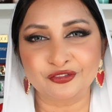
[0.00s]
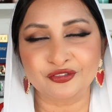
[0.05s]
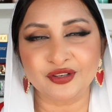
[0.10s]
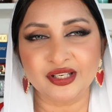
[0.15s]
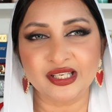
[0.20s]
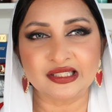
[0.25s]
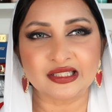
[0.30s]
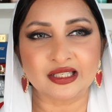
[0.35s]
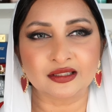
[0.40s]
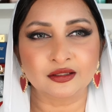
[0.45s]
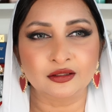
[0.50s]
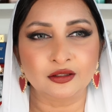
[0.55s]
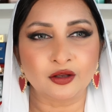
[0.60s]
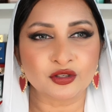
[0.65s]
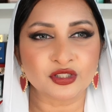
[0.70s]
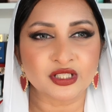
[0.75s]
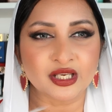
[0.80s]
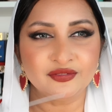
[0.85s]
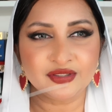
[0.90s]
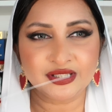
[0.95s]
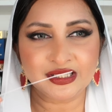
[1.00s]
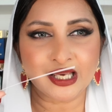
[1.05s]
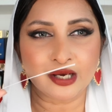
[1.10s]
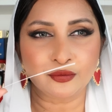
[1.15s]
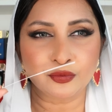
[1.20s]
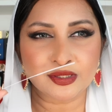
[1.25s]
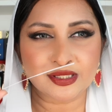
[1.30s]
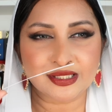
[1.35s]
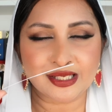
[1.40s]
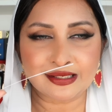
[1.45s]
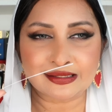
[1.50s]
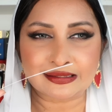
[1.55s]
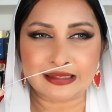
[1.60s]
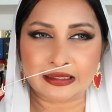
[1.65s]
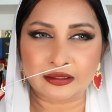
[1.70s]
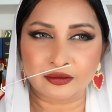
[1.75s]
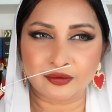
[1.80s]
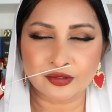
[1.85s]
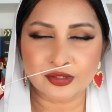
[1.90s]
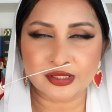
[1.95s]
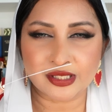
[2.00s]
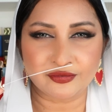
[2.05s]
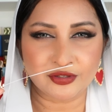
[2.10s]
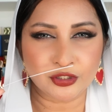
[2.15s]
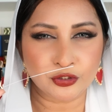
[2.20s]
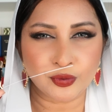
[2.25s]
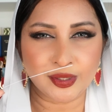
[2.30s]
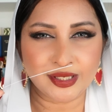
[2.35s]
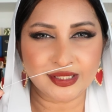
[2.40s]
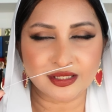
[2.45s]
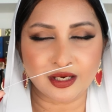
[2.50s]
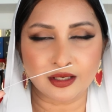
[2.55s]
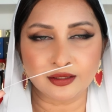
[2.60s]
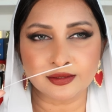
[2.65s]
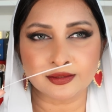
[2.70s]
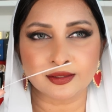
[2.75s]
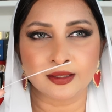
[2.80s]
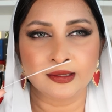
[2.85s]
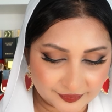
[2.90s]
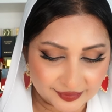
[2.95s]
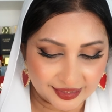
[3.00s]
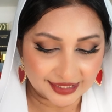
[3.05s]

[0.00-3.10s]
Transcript: feet and the longevity I would say is like around 7 to 8 hours.